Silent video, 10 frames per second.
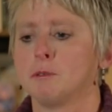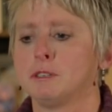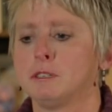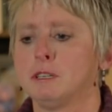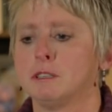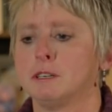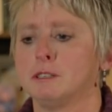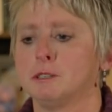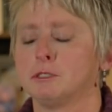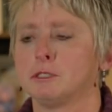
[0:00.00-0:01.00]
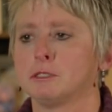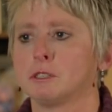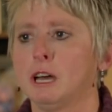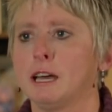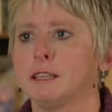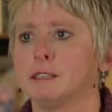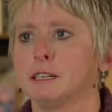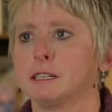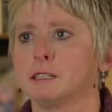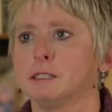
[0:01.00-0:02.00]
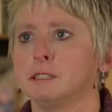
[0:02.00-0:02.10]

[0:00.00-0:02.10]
was sitting there, and there was this guy that I